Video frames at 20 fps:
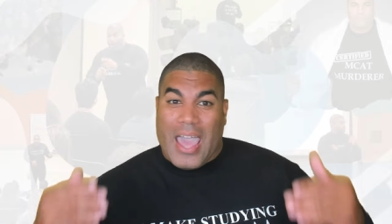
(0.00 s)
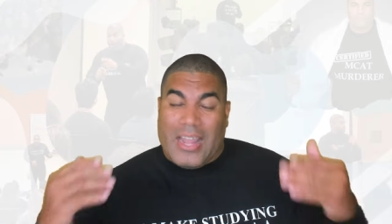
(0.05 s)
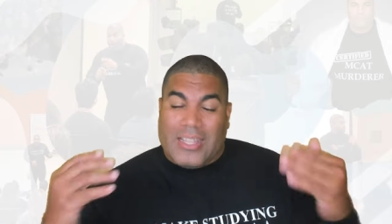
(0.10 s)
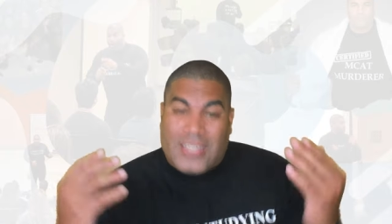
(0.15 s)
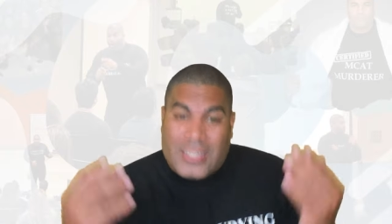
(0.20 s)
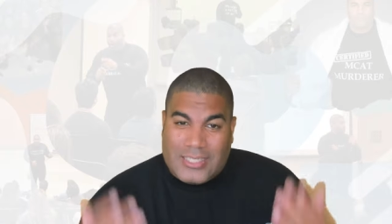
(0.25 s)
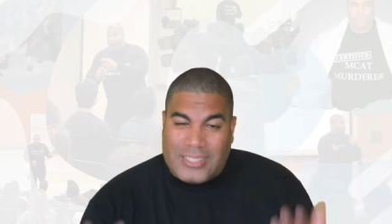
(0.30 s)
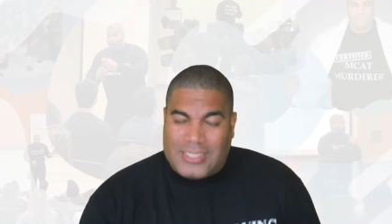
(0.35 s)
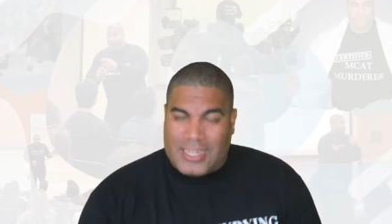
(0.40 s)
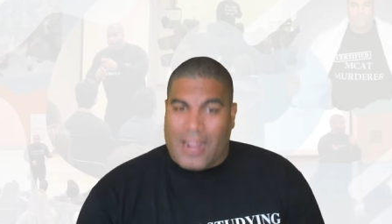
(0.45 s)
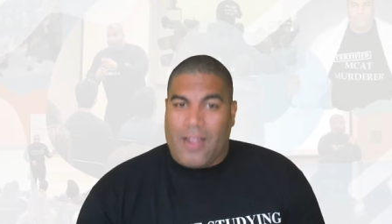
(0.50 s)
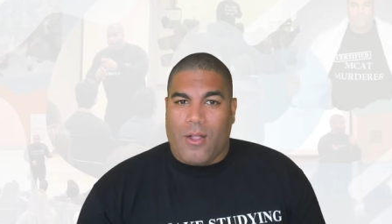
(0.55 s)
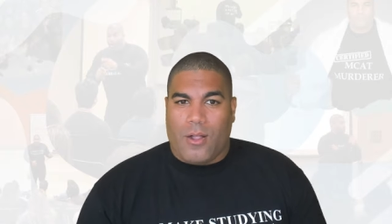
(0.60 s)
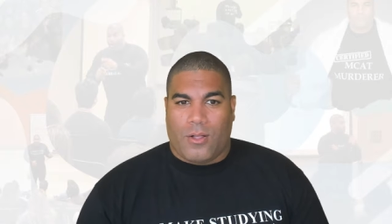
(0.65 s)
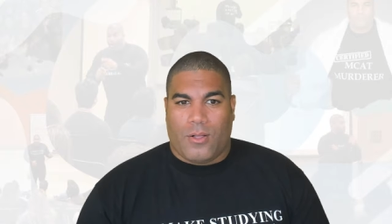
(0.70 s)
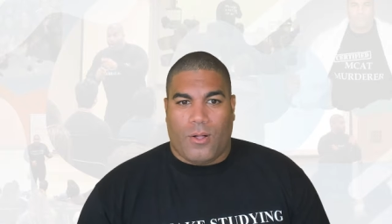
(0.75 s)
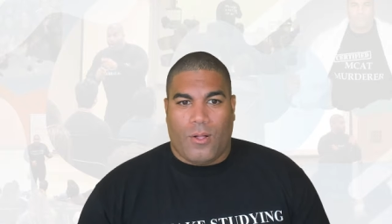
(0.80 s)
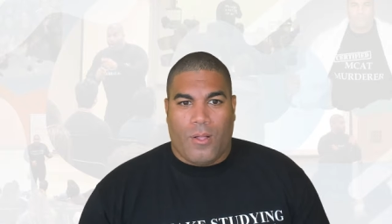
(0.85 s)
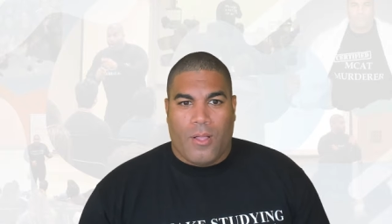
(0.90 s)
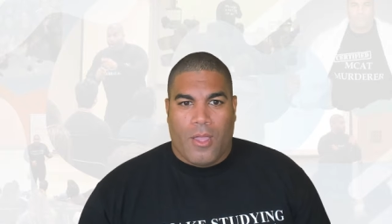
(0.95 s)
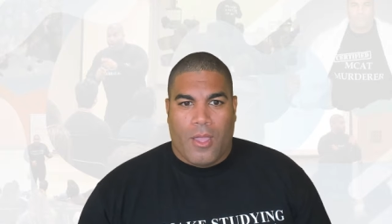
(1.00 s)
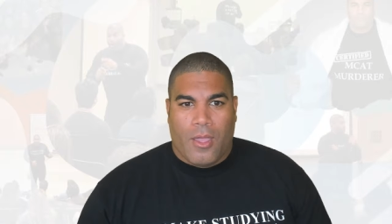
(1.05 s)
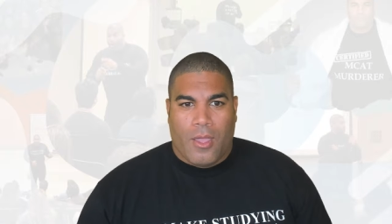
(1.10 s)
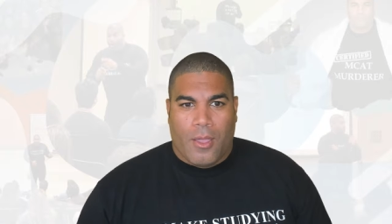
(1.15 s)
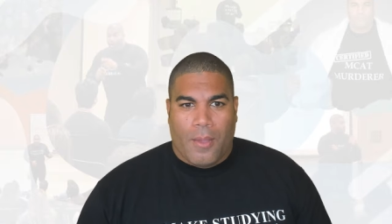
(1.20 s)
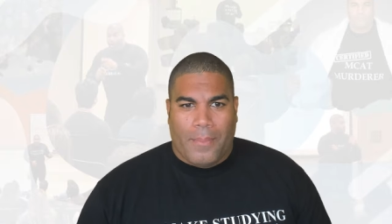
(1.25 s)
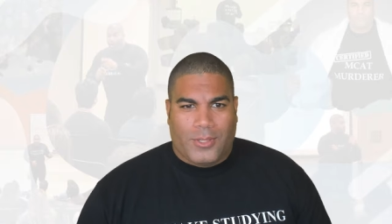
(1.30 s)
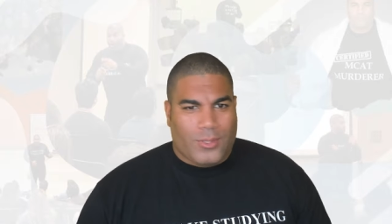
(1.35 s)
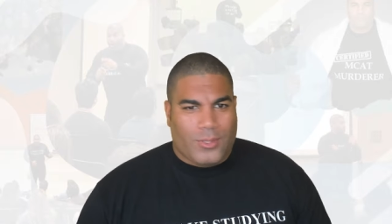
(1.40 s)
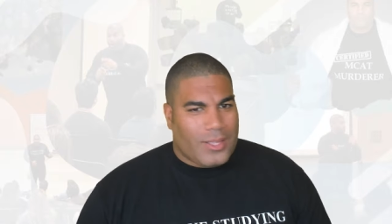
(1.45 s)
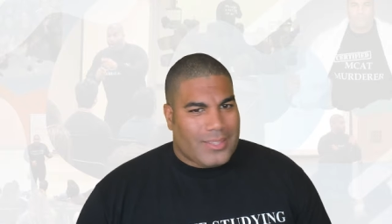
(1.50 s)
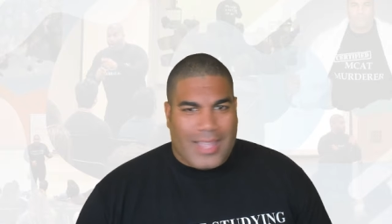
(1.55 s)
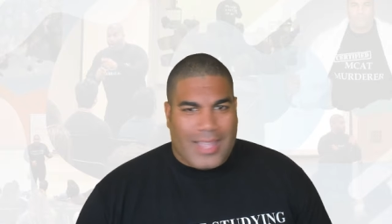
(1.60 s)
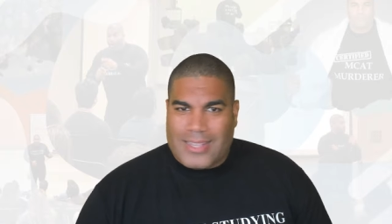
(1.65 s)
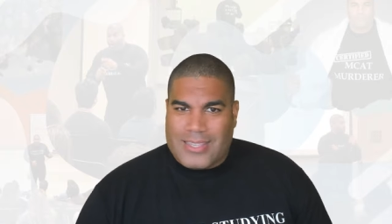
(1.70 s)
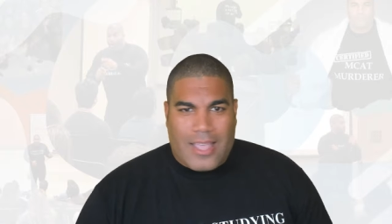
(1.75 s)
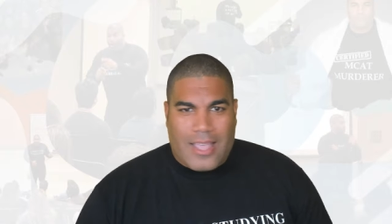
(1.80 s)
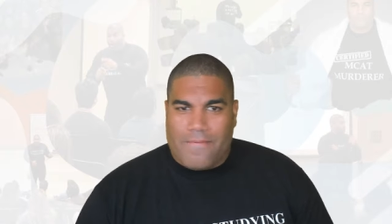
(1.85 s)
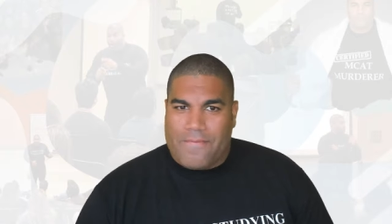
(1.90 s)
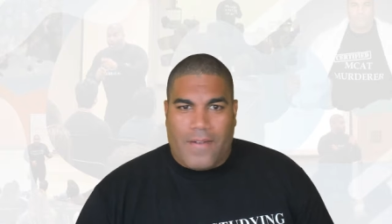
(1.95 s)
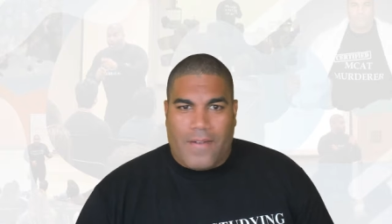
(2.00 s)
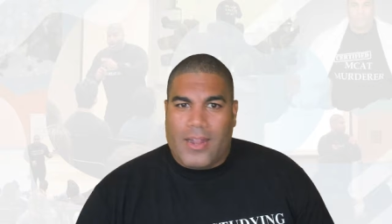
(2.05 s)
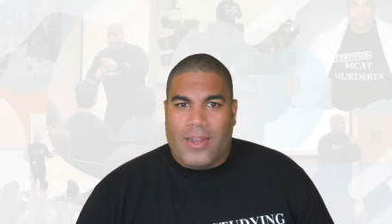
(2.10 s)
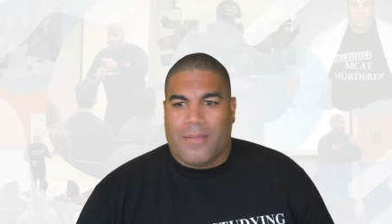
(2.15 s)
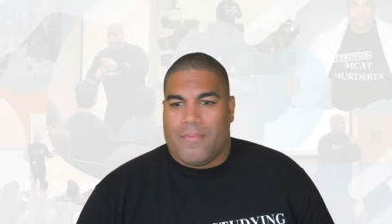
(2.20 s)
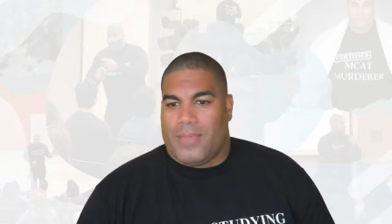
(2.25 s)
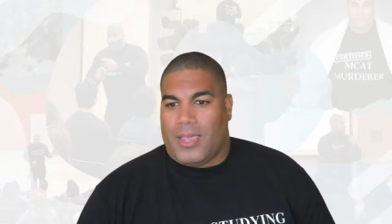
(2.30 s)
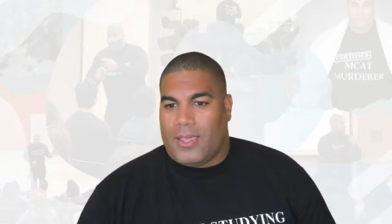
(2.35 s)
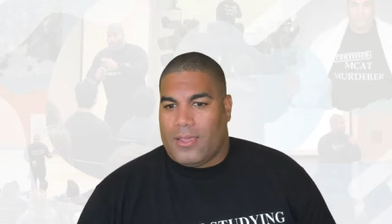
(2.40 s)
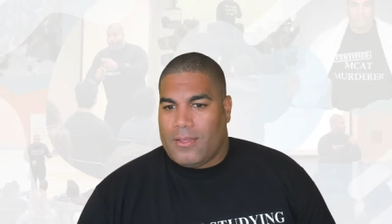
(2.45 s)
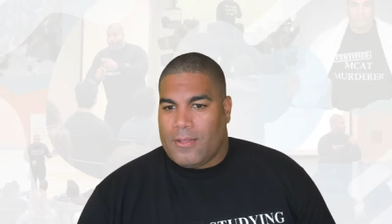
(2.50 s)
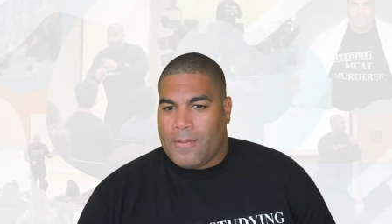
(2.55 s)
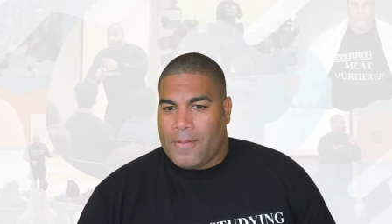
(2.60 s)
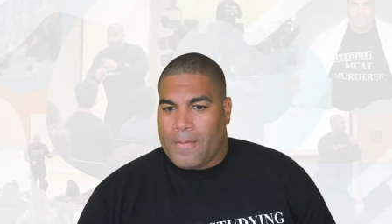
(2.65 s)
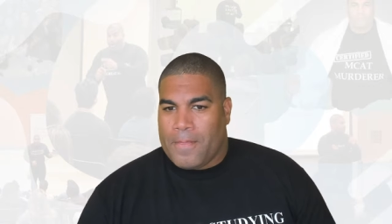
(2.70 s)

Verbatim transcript: And it's hysterical, but you're like, that's not funny to me.